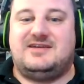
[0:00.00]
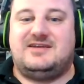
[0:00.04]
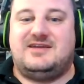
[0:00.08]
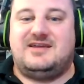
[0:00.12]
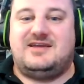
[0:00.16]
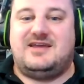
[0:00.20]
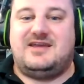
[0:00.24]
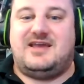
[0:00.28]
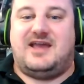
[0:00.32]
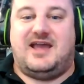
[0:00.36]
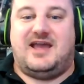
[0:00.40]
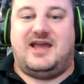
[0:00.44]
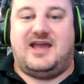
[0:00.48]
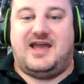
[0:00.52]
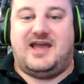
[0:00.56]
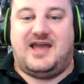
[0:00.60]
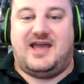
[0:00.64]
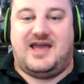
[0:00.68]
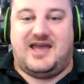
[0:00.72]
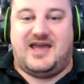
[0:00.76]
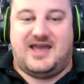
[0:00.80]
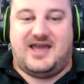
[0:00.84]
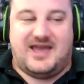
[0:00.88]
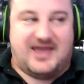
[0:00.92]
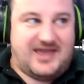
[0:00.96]
Oh
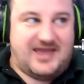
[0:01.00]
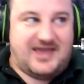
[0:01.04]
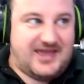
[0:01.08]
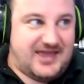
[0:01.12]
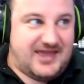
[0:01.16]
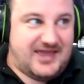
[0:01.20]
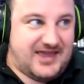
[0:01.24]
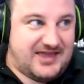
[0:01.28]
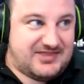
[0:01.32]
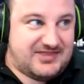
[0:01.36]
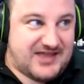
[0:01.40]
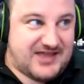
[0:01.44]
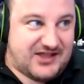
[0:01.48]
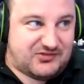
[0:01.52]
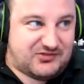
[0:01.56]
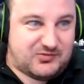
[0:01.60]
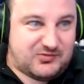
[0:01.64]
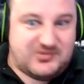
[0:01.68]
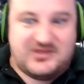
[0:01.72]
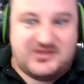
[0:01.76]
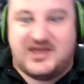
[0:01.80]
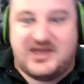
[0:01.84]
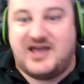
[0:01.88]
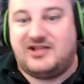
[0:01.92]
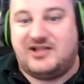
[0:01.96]
shit! And that's
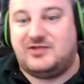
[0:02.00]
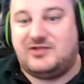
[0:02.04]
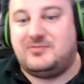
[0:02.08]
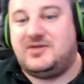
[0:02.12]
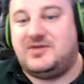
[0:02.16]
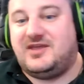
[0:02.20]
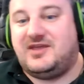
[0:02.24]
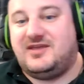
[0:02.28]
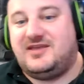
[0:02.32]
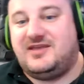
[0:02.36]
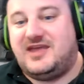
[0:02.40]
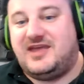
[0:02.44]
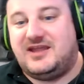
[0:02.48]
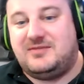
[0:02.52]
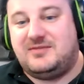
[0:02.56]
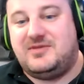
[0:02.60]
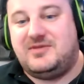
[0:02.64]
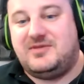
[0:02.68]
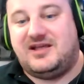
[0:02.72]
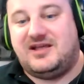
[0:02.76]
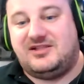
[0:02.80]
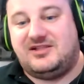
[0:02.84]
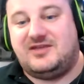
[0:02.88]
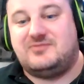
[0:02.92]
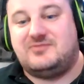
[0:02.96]
when the L- enemy
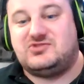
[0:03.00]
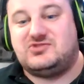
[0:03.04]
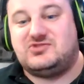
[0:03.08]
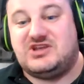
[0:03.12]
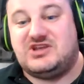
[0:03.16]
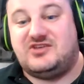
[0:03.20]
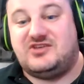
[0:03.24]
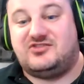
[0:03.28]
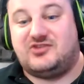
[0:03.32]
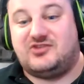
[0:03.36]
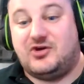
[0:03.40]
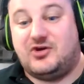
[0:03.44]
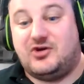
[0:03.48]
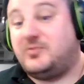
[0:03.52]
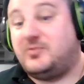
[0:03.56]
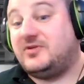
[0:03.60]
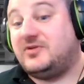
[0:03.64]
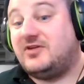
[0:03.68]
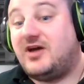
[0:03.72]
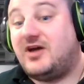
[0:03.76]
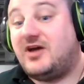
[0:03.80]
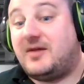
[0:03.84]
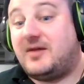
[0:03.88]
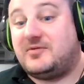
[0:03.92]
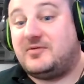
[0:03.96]
LMGs
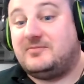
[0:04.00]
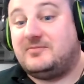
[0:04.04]
opened up.